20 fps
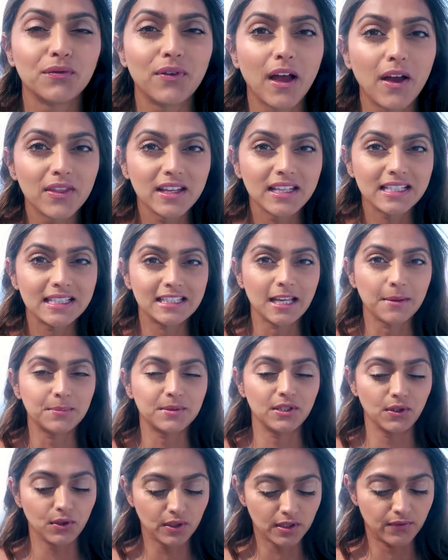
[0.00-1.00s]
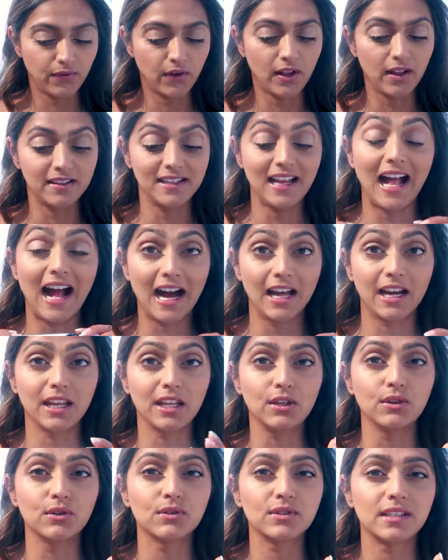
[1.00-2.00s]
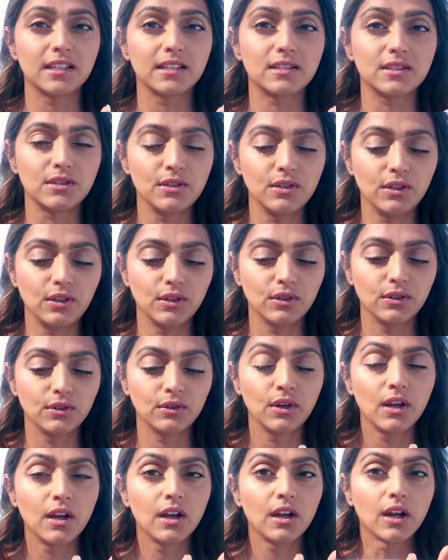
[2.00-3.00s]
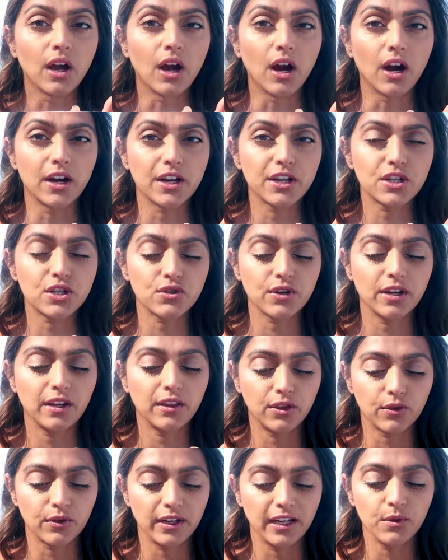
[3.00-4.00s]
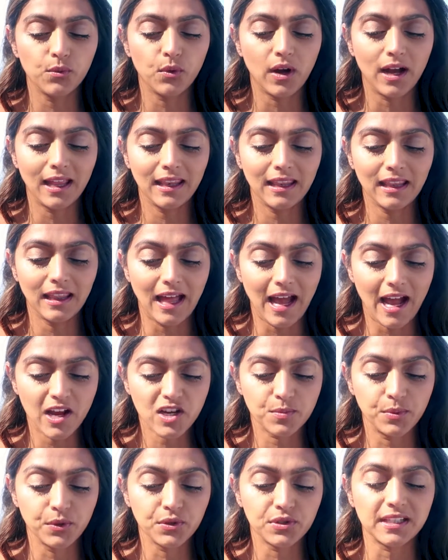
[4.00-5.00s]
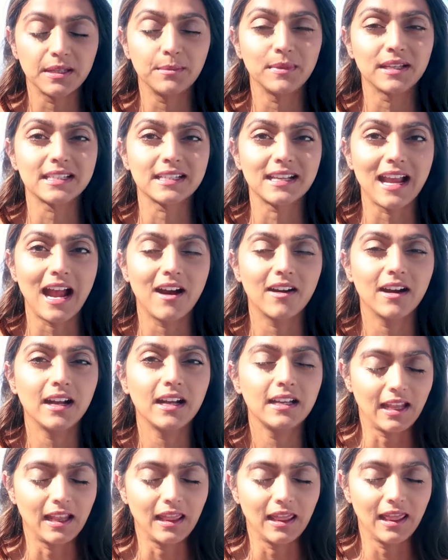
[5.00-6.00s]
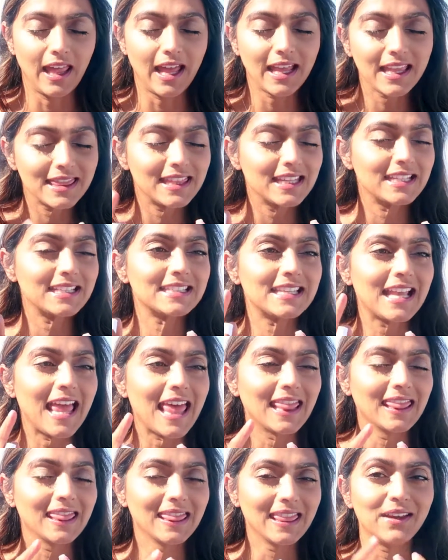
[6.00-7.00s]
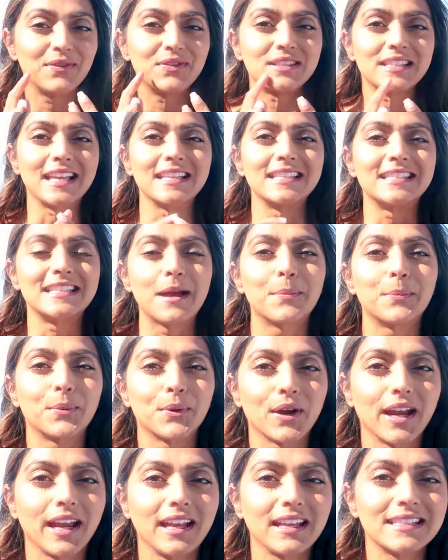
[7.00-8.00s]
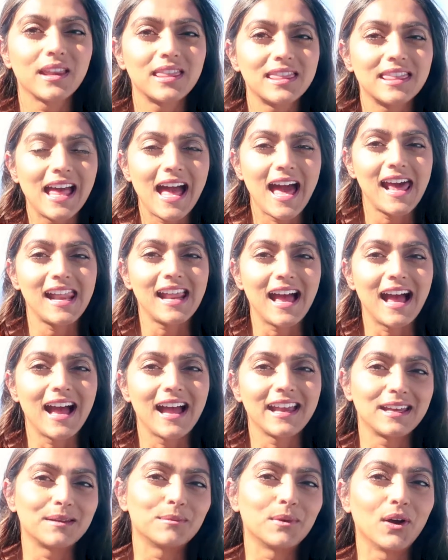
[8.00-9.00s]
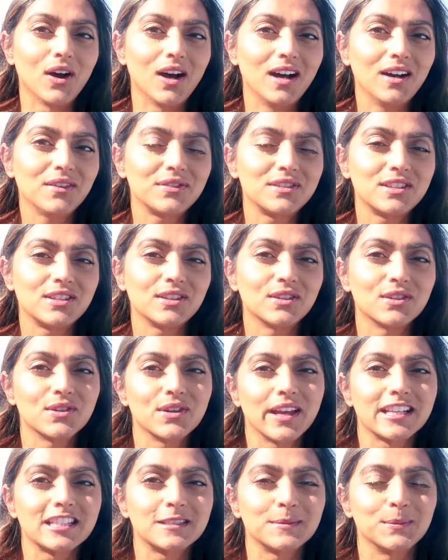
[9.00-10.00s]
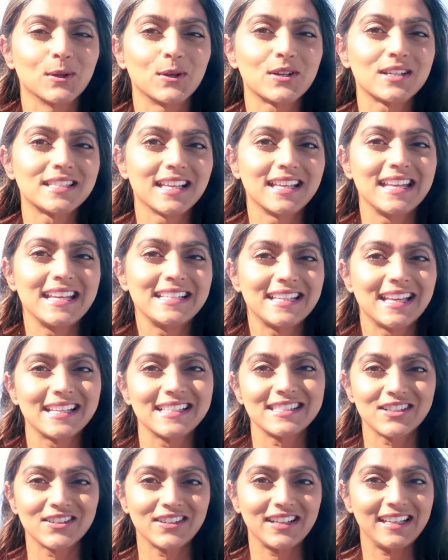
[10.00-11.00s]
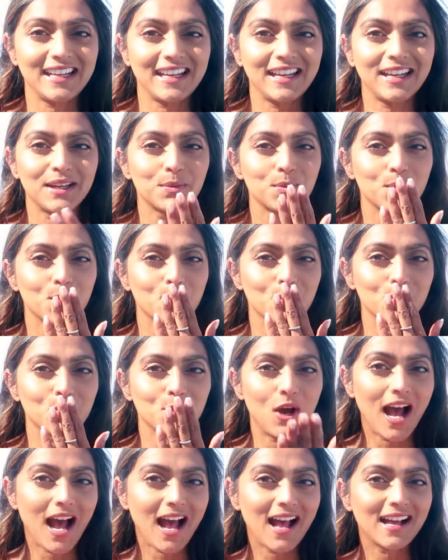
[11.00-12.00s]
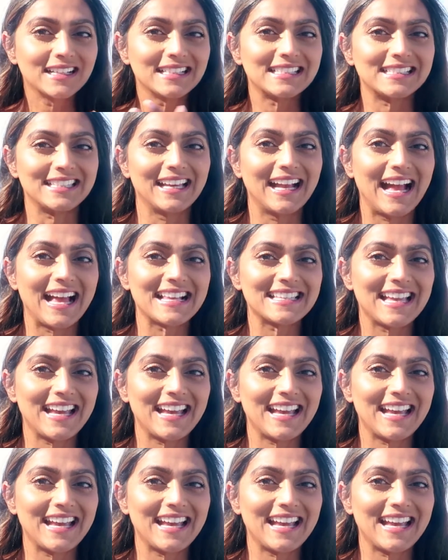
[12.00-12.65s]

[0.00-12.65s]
you found these tips useful on how to use this new Artistry 3-in-1 Lash Boosting Mascara. It lengthens, lifts, and separates. With that, I am off to explore sunny Santorini. Mwah. See you guys